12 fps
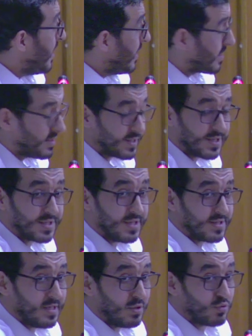it's
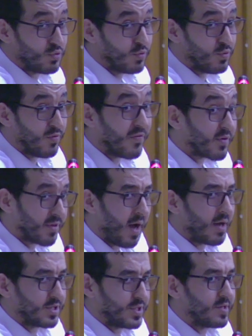necessity for the
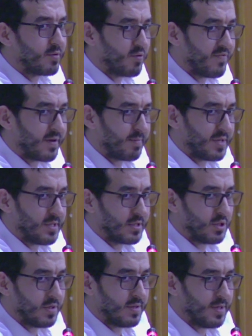Algerian government,
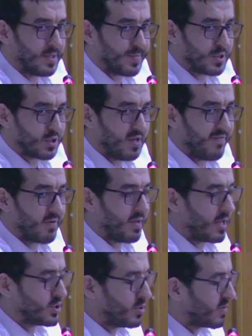especially for the
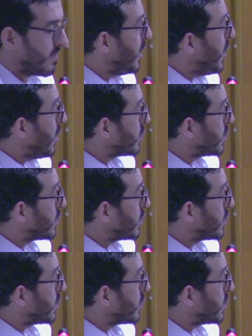Algerian government,